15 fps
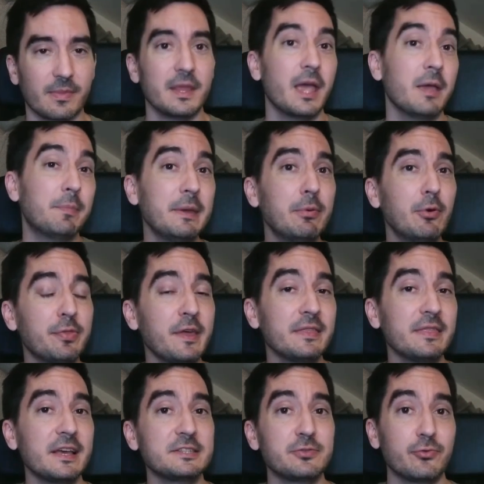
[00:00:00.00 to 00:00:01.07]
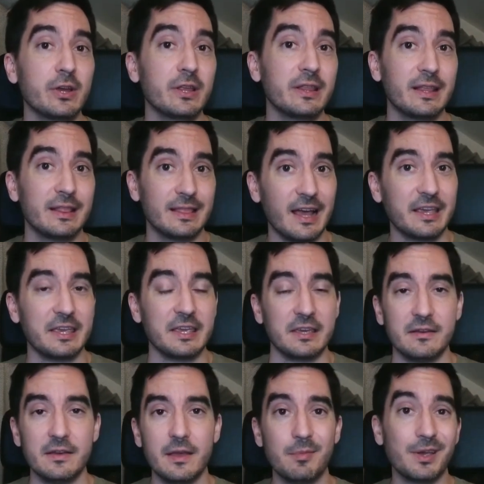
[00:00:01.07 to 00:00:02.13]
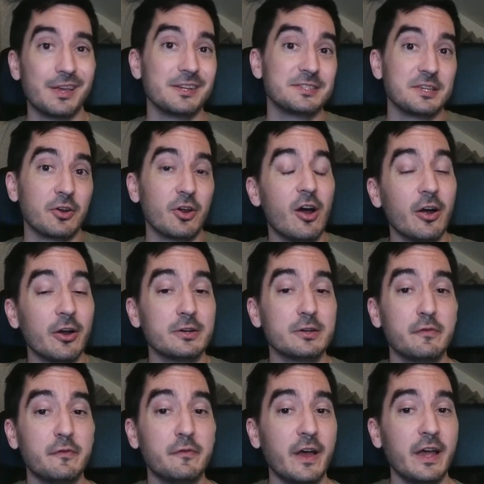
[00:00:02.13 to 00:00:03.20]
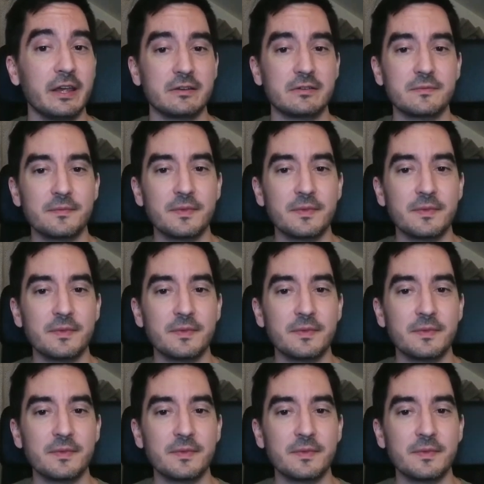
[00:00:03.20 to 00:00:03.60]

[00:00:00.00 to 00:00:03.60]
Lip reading: And people think that's really lucky because they're hard to find.